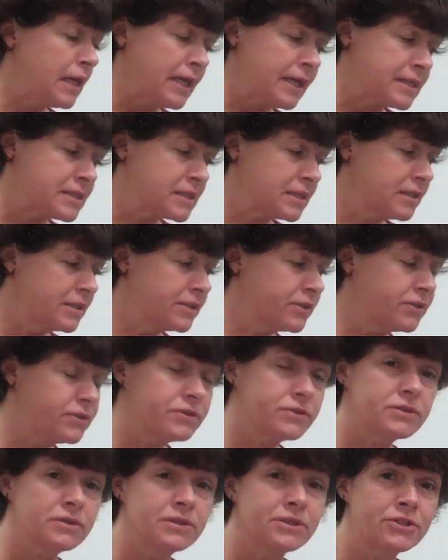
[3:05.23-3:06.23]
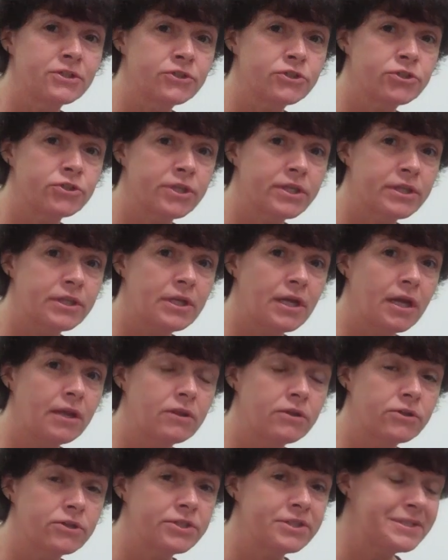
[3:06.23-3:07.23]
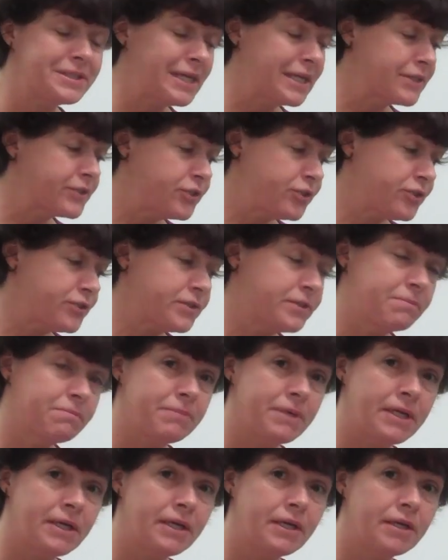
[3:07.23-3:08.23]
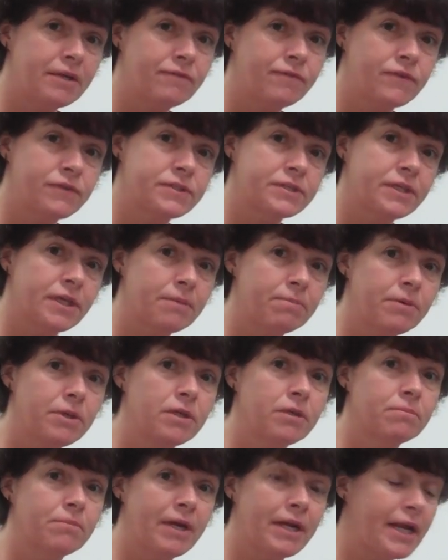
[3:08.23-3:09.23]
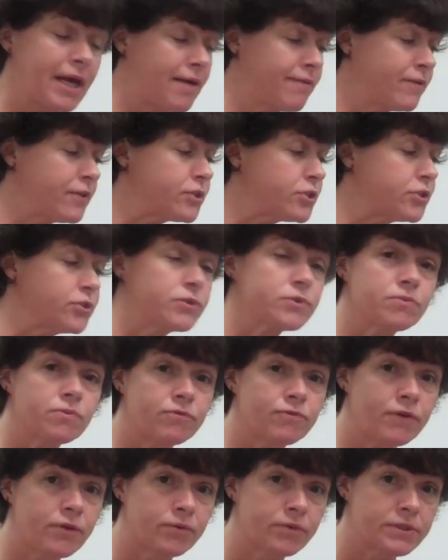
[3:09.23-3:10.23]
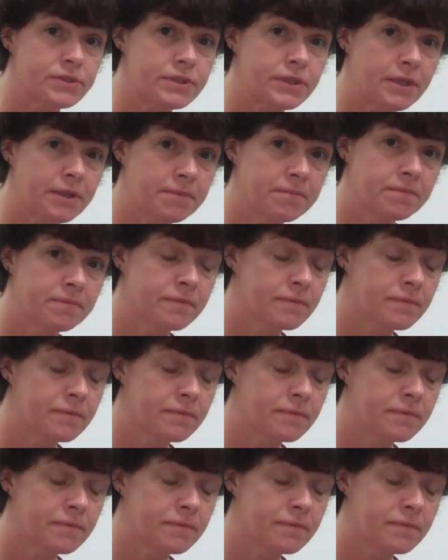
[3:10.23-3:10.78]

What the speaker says: It's a little trick that I learned. It takes just a minute. If you skip it, you might have issues with focusing.